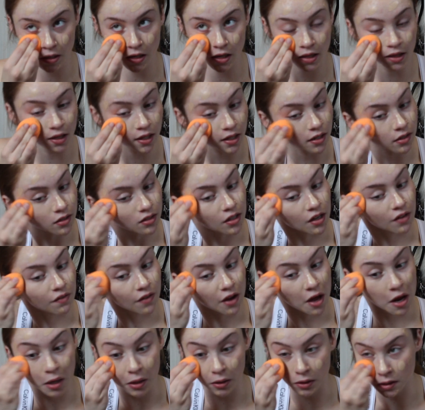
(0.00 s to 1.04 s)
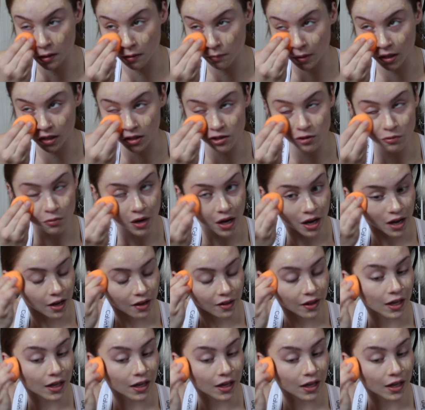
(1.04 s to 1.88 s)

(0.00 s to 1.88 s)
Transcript: and this I found is the best way,